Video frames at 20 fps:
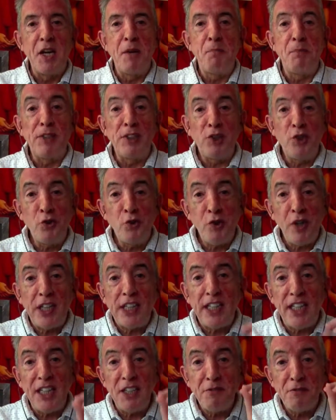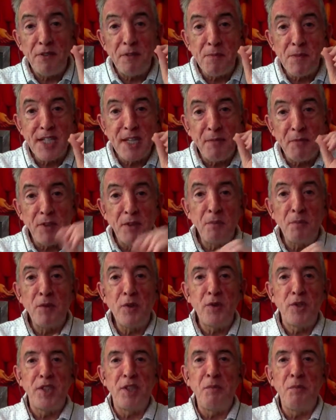but directly from some of the
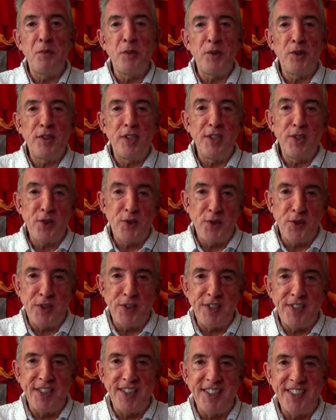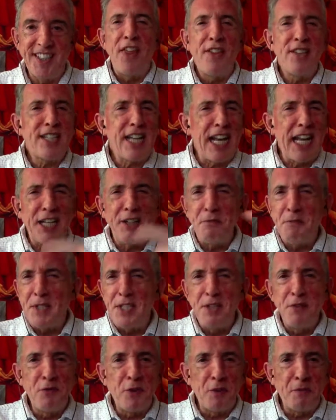most important sources. There's a lot of
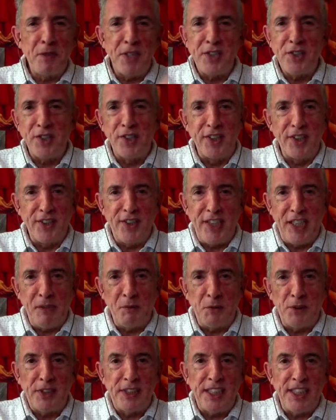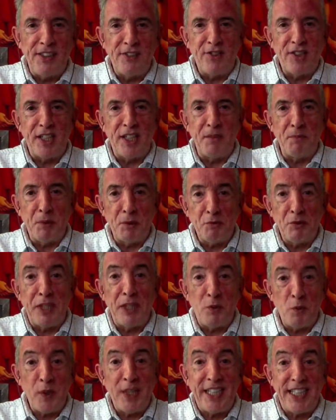misinformation out there about Tantra, but
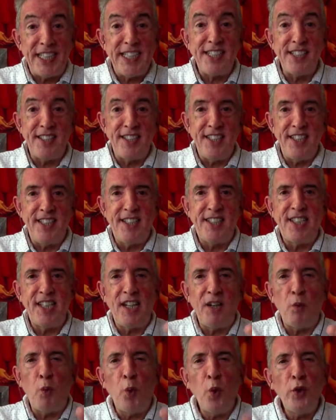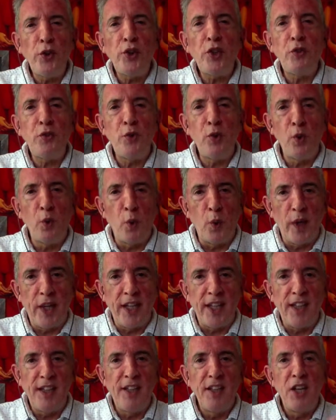really what it is a wonderful
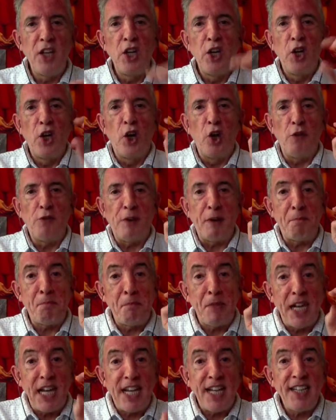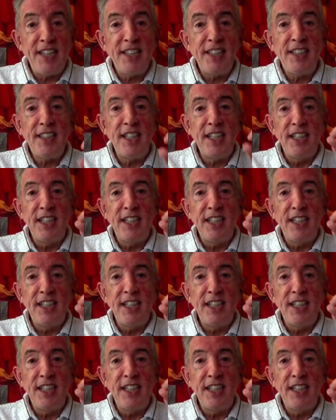way of applying